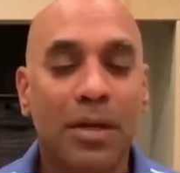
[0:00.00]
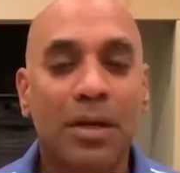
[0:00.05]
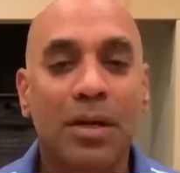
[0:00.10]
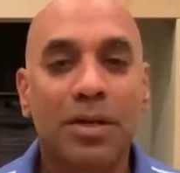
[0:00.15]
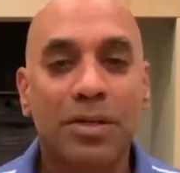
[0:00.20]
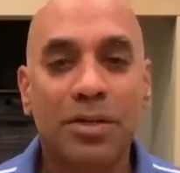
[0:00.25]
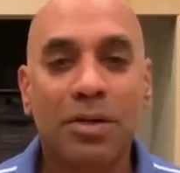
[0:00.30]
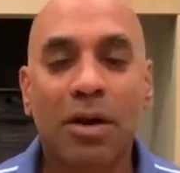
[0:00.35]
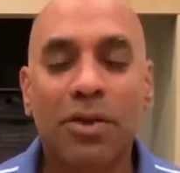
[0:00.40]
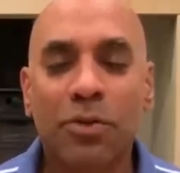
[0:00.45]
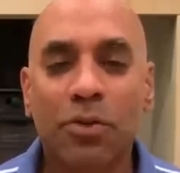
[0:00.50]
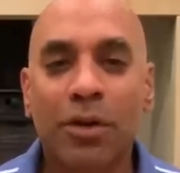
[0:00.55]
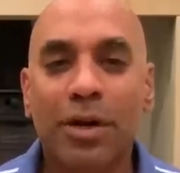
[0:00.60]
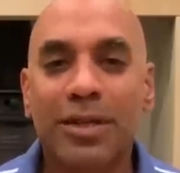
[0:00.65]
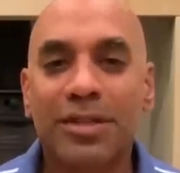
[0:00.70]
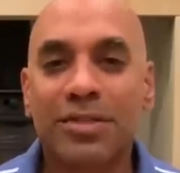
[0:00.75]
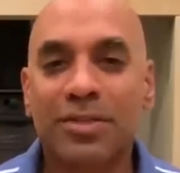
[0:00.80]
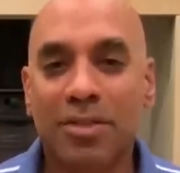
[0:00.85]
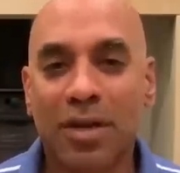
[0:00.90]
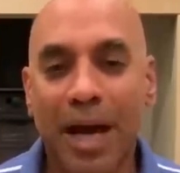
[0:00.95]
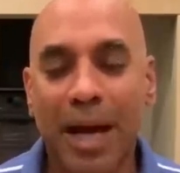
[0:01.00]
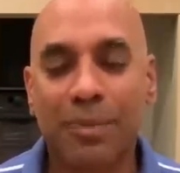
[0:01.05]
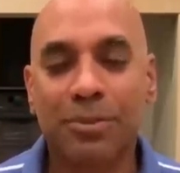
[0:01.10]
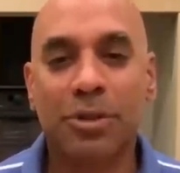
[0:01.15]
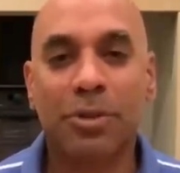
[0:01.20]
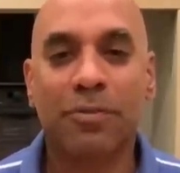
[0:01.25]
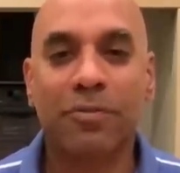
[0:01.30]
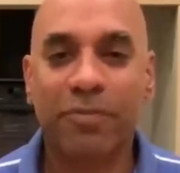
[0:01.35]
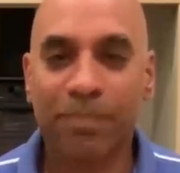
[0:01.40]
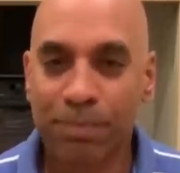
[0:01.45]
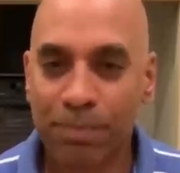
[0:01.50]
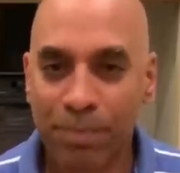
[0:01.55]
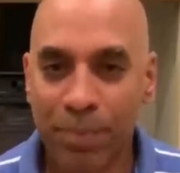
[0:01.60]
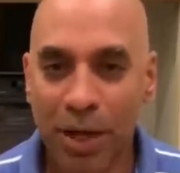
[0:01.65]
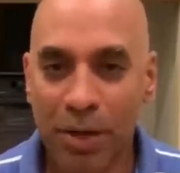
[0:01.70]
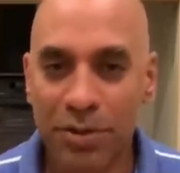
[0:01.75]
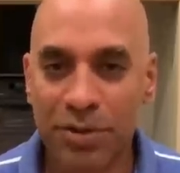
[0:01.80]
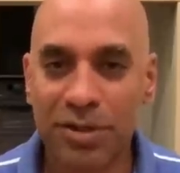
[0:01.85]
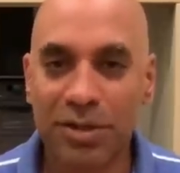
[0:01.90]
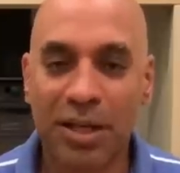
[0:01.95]
So I thought it's time to
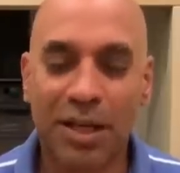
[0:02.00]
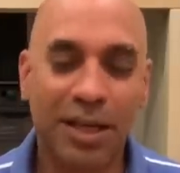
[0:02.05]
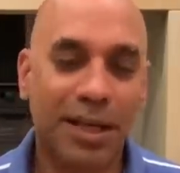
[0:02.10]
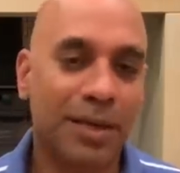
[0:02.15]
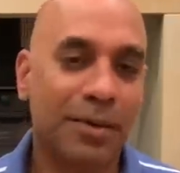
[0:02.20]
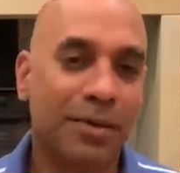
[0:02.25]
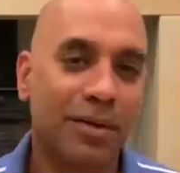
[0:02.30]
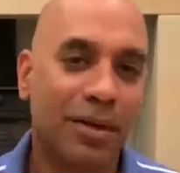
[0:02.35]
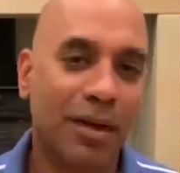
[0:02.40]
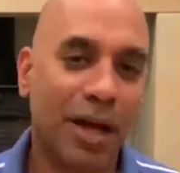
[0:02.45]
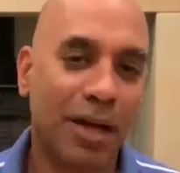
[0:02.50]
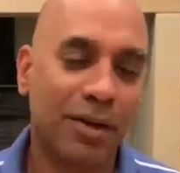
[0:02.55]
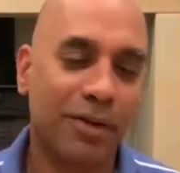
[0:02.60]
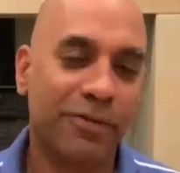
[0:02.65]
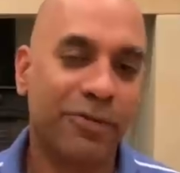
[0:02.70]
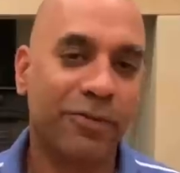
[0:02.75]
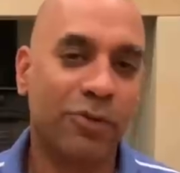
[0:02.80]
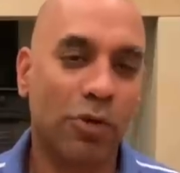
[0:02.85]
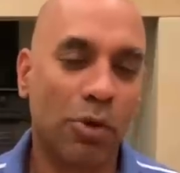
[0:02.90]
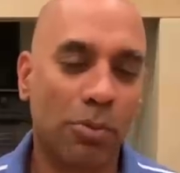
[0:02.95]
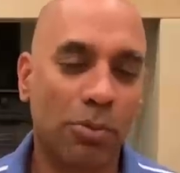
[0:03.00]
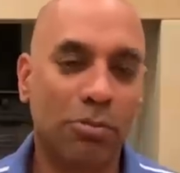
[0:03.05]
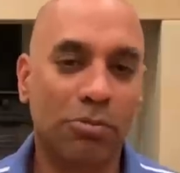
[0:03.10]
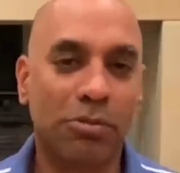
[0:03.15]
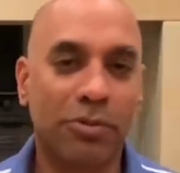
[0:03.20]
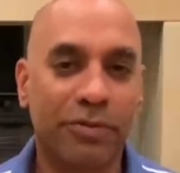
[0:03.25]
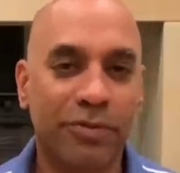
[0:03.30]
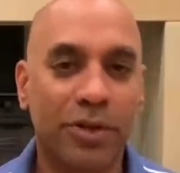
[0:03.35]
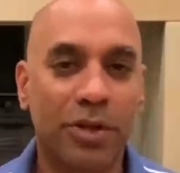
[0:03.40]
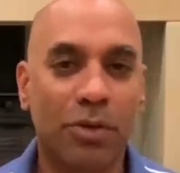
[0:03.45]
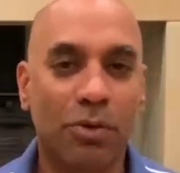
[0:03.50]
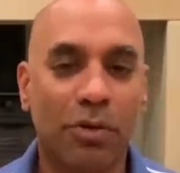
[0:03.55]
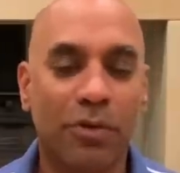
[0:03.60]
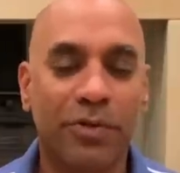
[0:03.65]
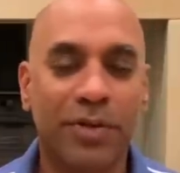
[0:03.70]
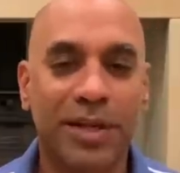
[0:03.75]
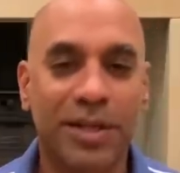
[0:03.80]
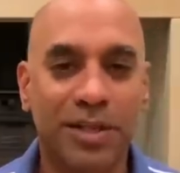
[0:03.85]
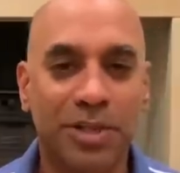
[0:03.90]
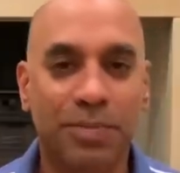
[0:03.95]
post a kind of formal review of
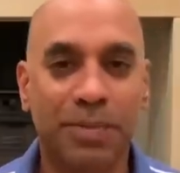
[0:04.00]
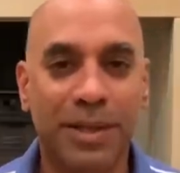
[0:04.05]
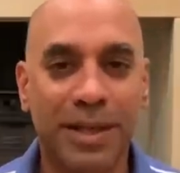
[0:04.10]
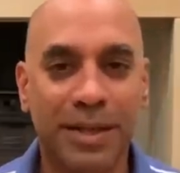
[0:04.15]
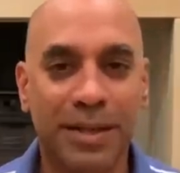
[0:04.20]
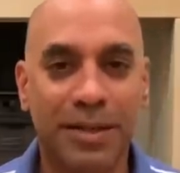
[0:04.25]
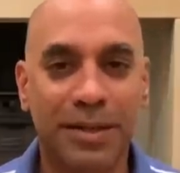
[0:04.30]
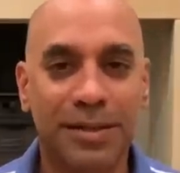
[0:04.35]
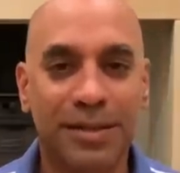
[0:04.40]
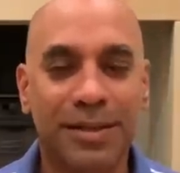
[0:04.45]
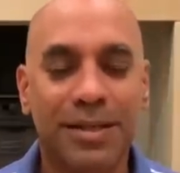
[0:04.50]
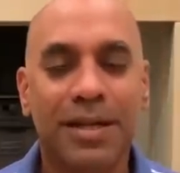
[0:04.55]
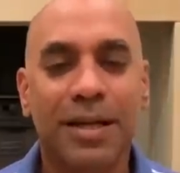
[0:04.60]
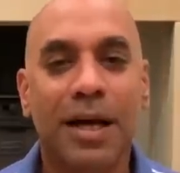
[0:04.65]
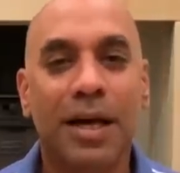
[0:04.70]
these speakers